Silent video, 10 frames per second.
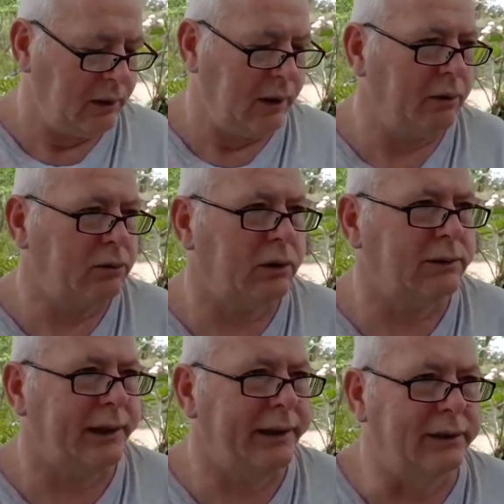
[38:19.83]
I just want to
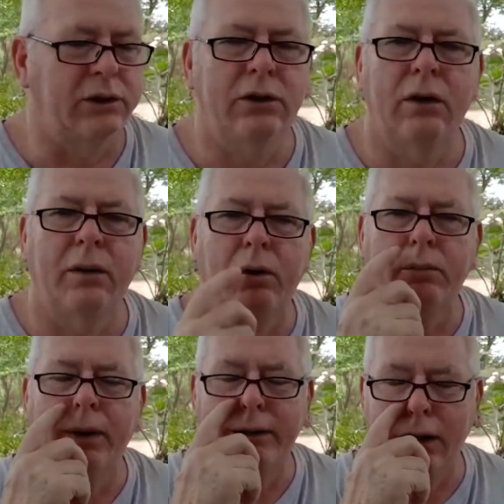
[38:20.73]
say this.
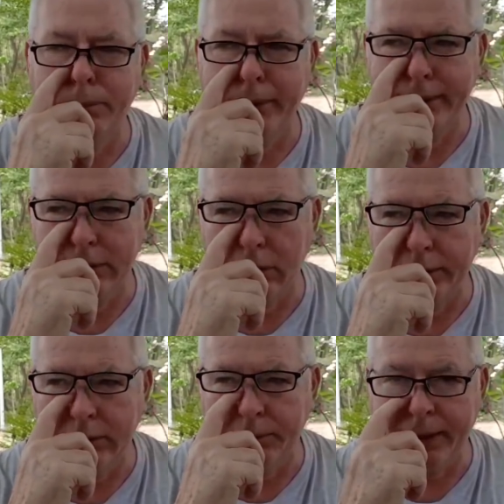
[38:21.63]
My topic is
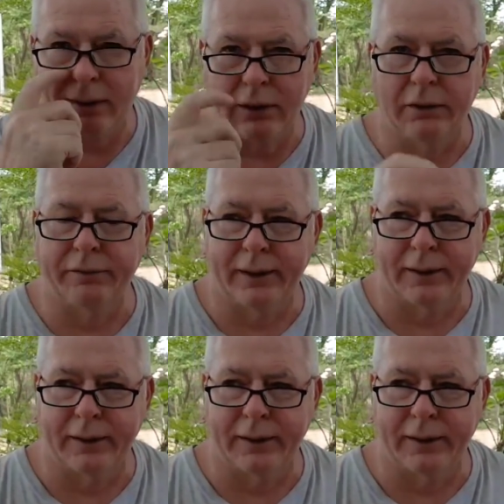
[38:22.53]
always about love and